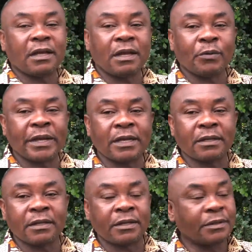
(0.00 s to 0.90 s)
I work
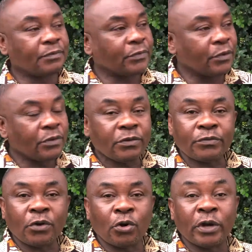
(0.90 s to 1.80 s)
uh,
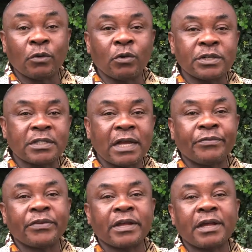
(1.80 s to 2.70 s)
for Oil Watch
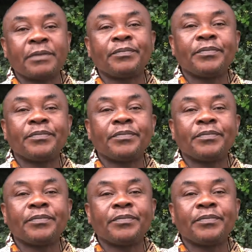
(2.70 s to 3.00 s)
Africa,